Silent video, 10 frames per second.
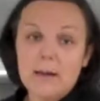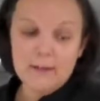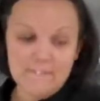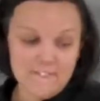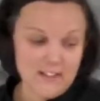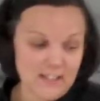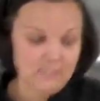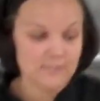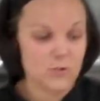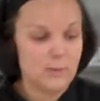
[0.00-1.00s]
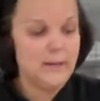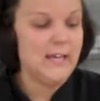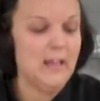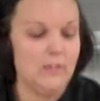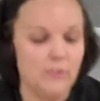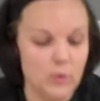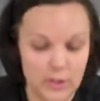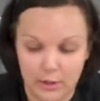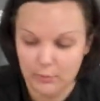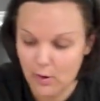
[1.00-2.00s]
and my filling for my
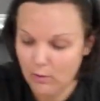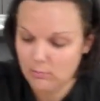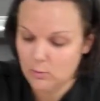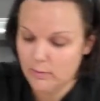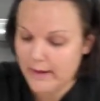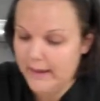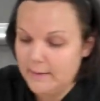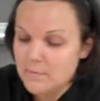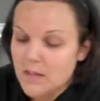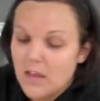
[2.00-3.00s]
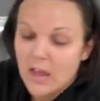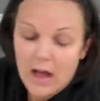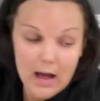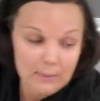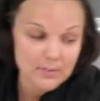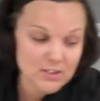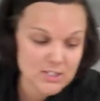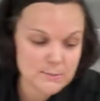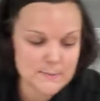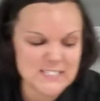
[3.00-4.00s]
California roll, okay? There's
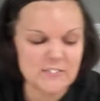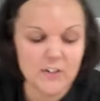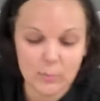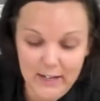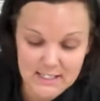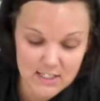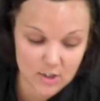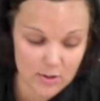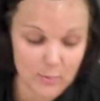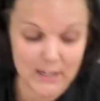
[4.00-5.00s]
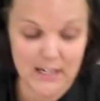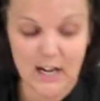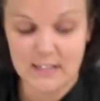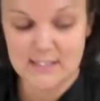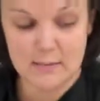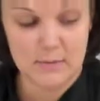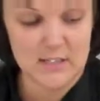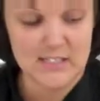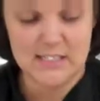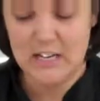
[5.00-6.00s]
specific ways that you're going to want to cut some of
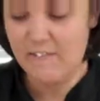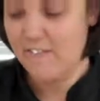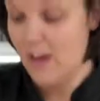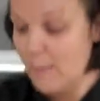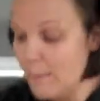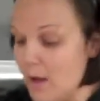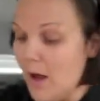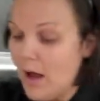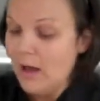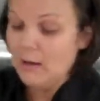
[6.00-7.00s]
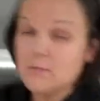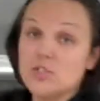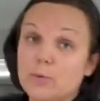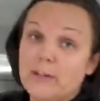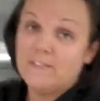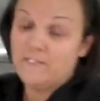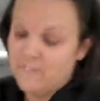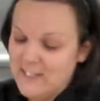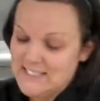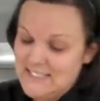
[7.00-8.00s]
this stuff up so it
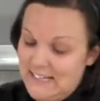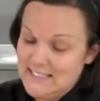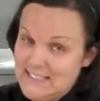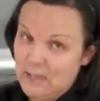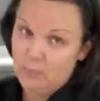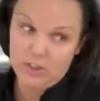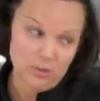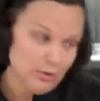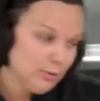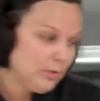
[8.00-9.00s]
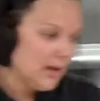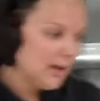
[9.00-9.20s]
fits nicely when you